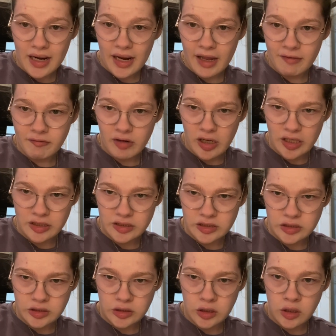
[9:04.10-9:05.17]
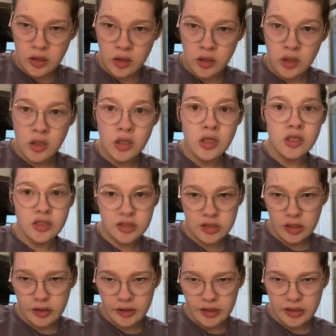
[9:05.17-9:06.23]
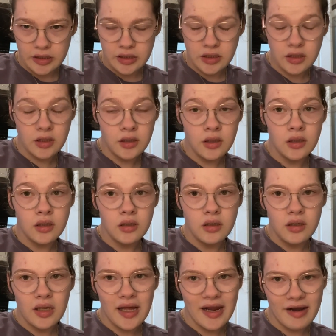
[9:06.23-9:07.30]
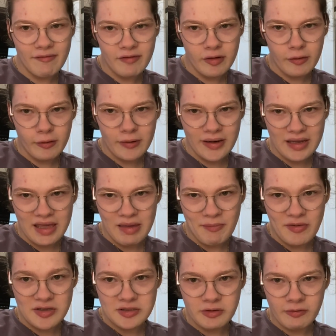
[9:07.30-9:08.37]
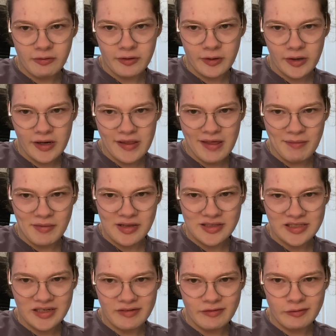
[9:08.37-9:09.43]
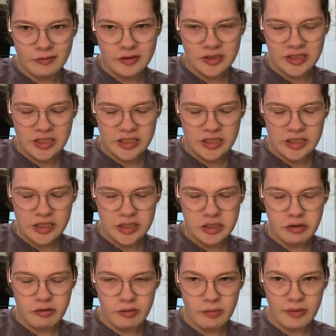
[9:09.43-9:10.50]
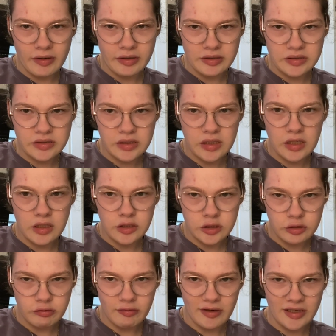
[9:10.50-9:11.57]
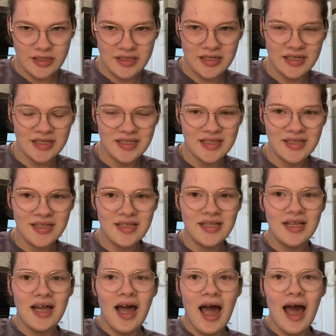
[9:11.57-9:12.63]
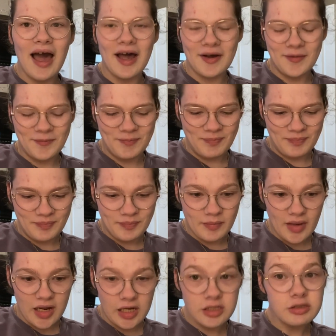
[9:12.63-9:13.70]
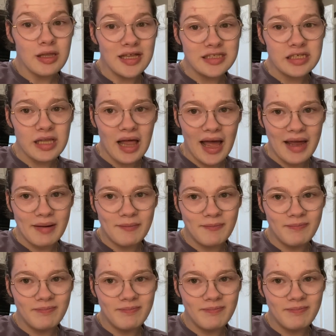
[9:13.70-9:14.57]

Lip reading: I have not started. And if you're keeping score, that means I have 14 total books to read. So that's a lot,